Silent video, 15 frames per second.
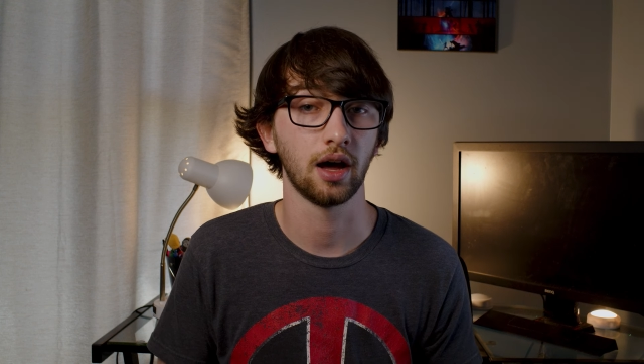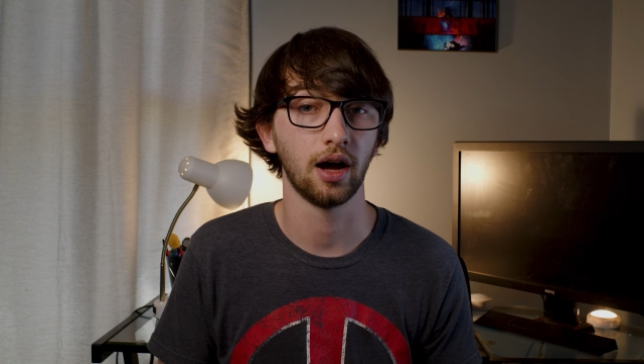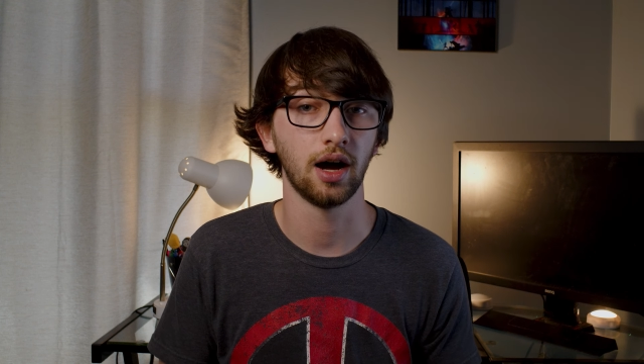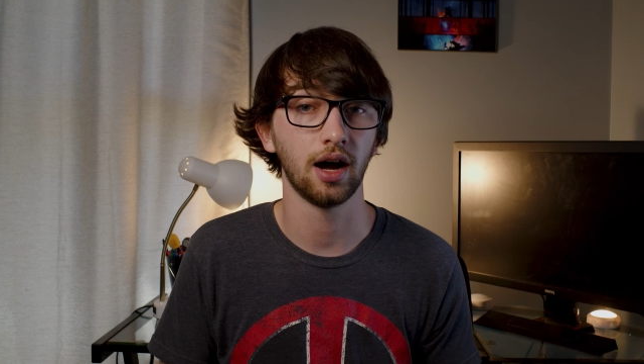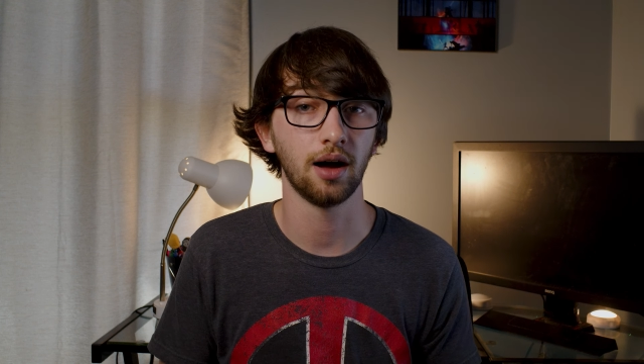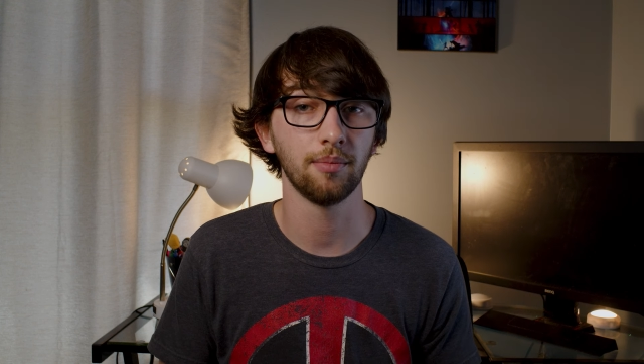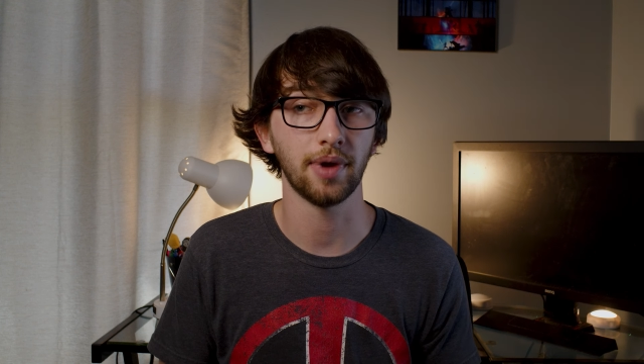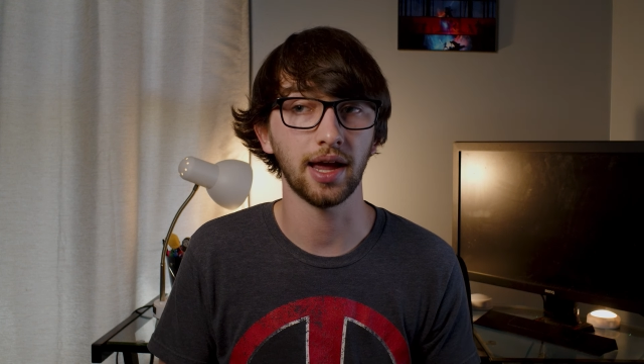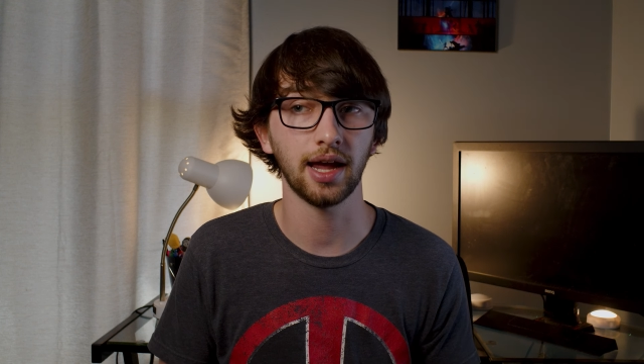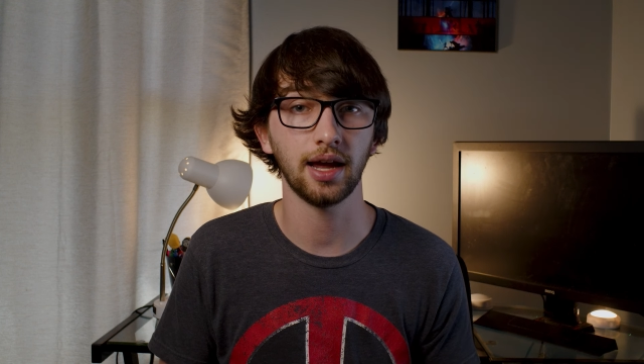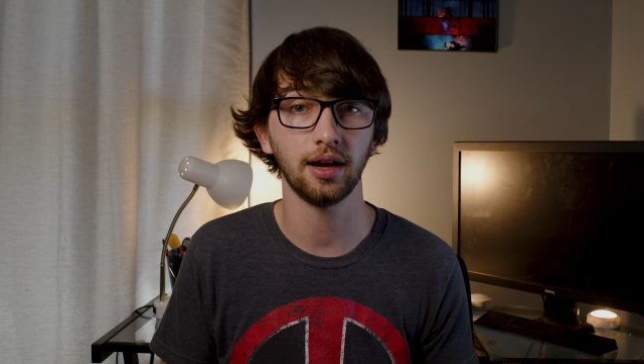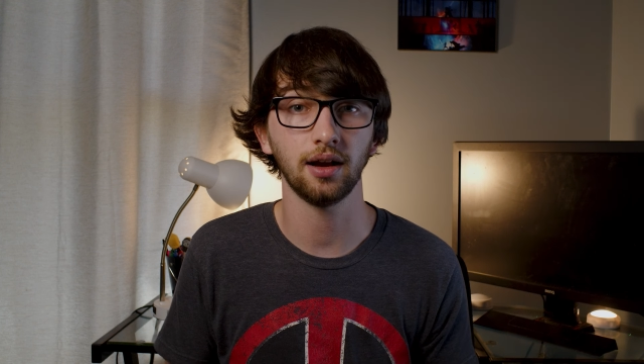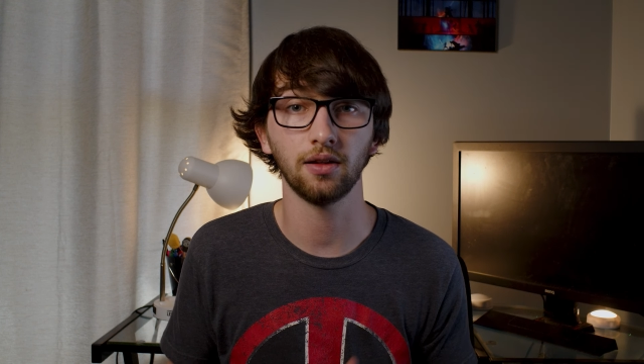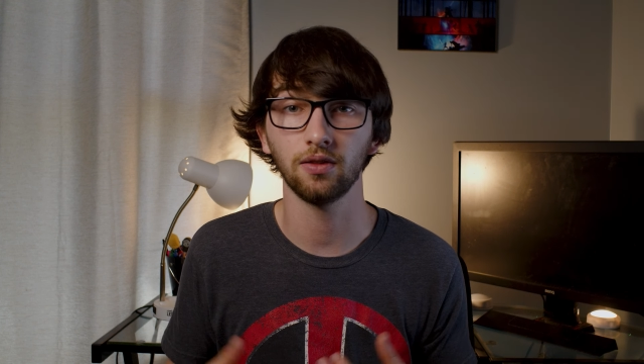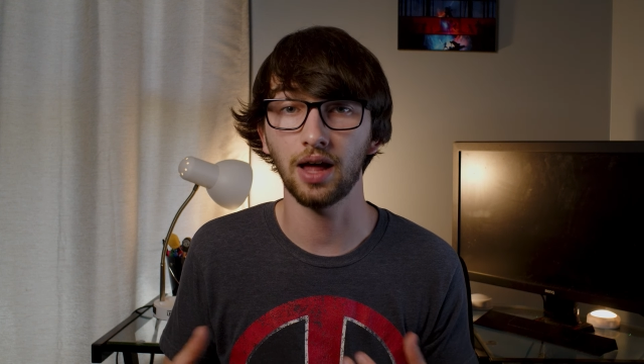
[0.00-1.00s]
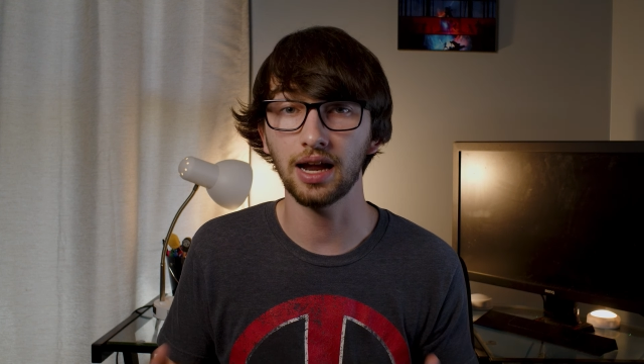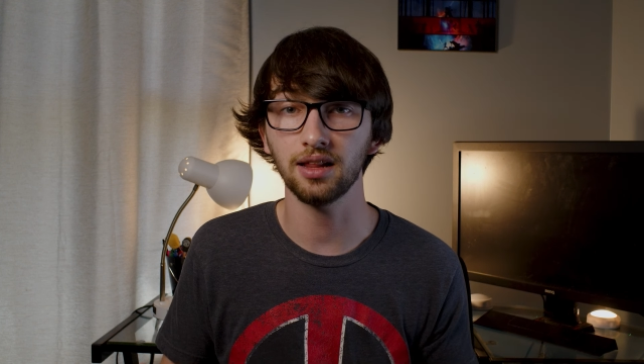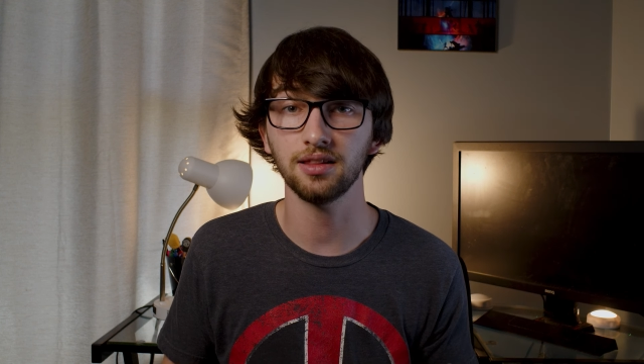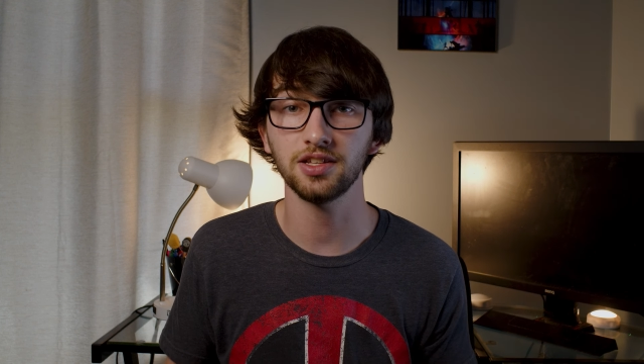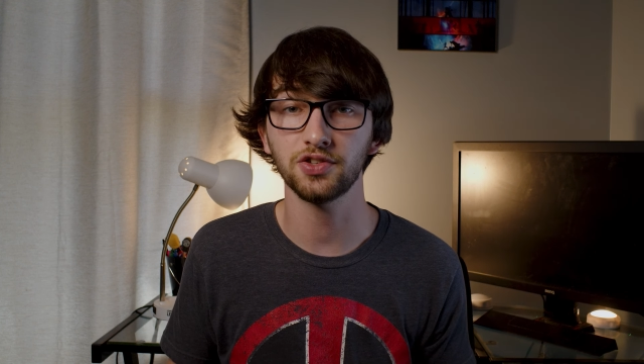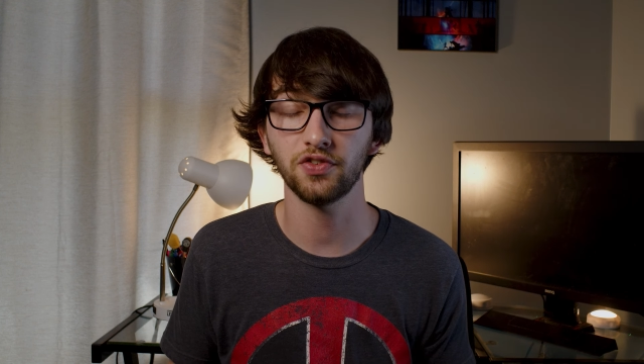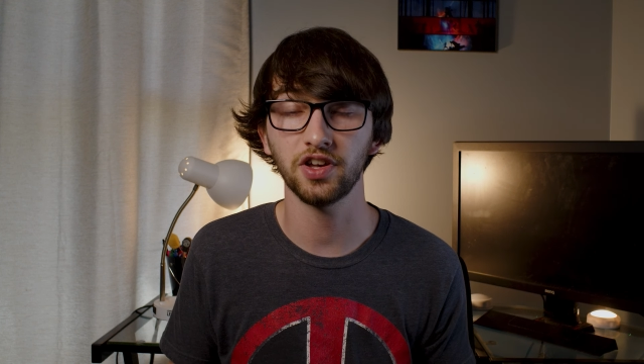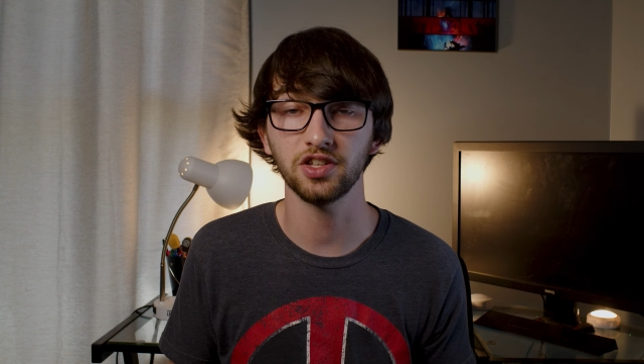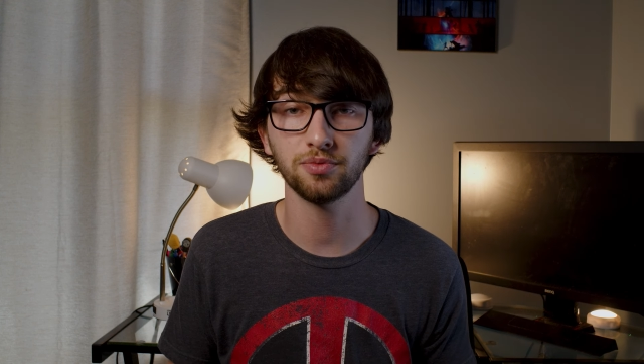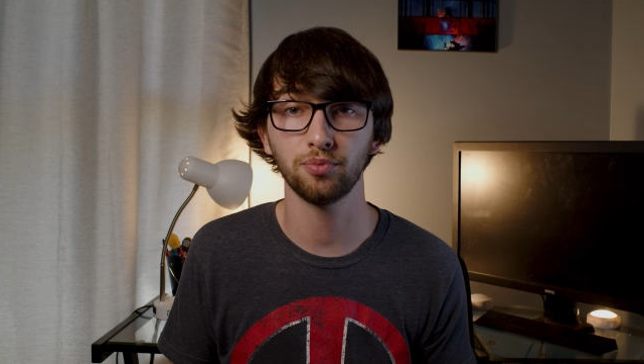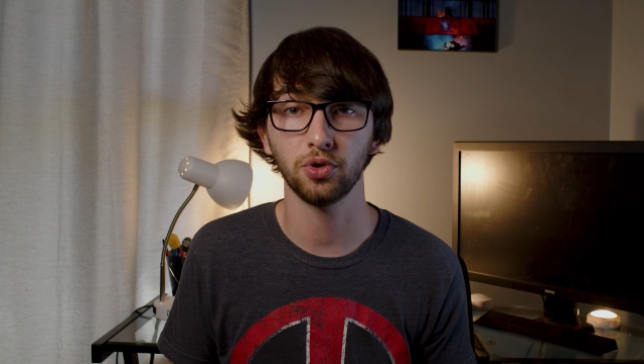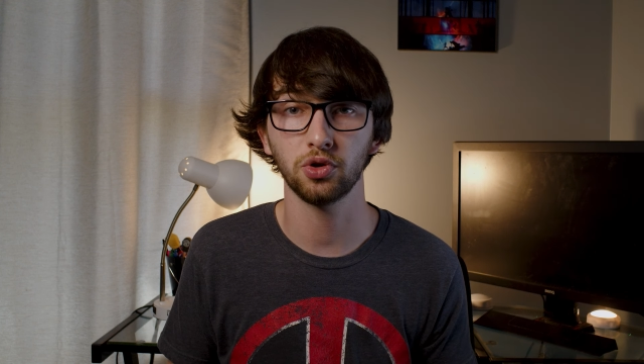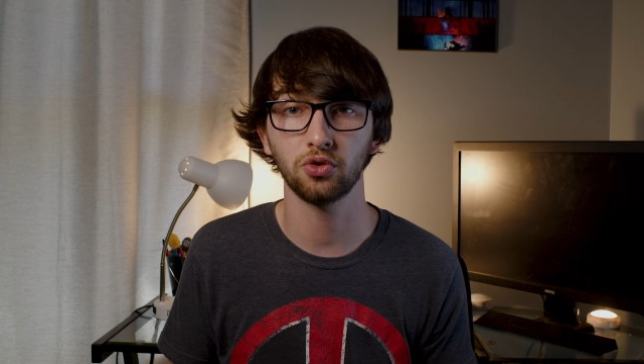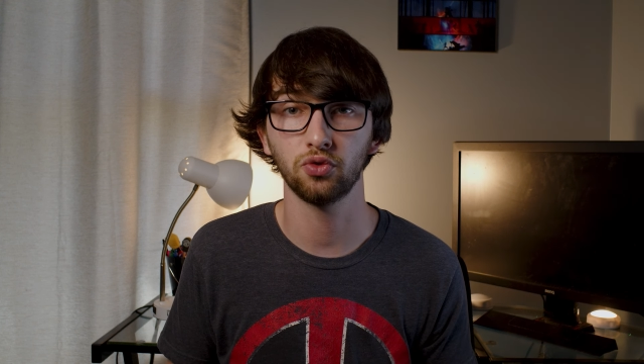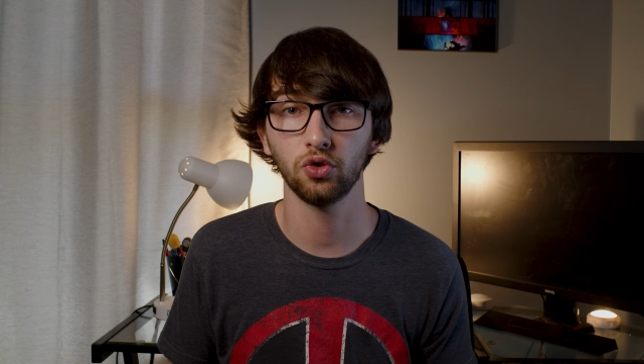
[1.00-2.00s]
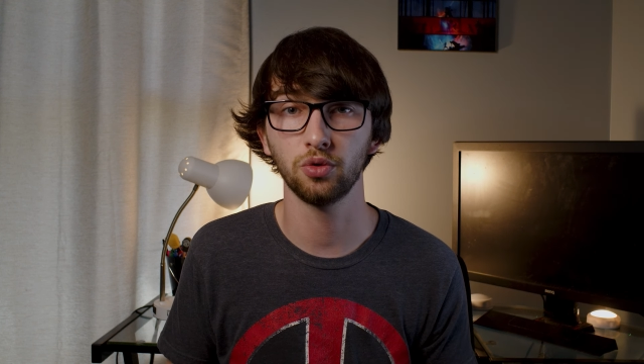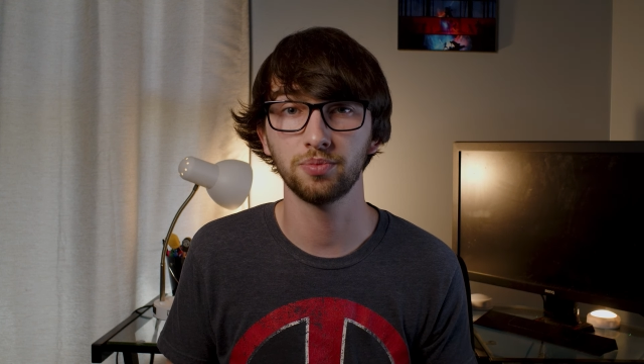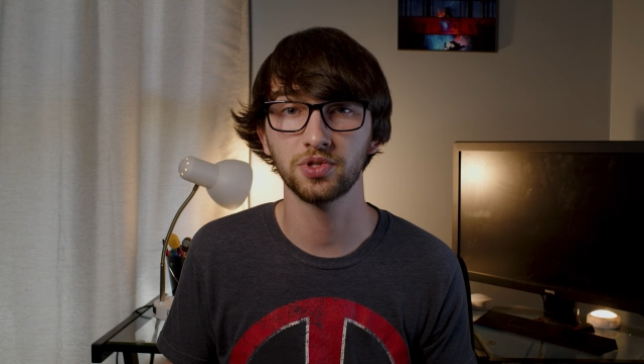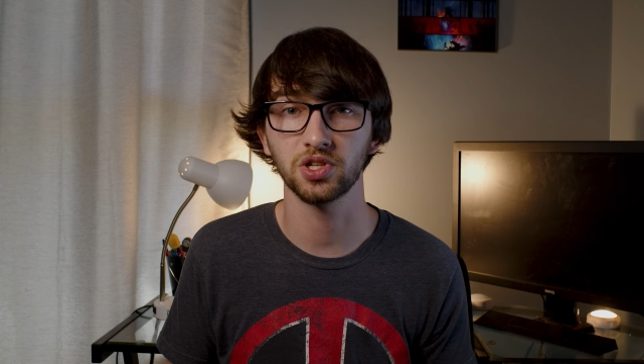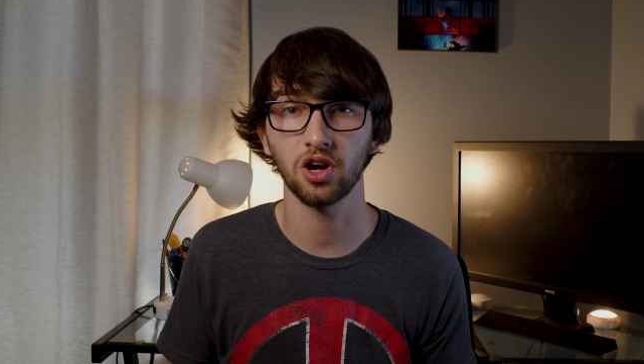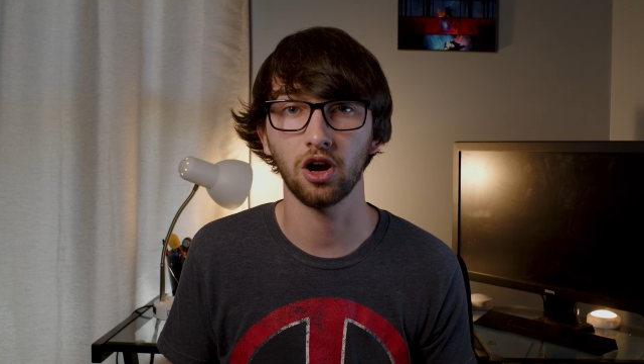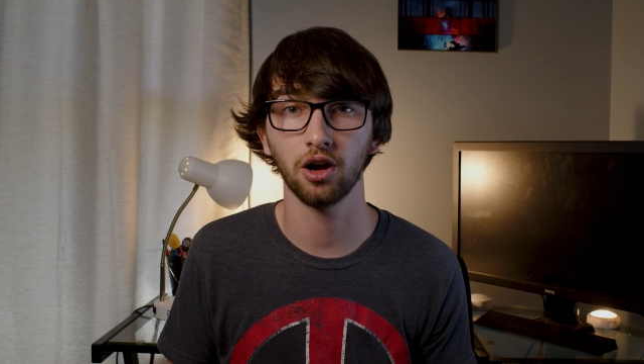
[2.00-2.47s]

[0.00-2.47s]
And a lot of these Facebook groups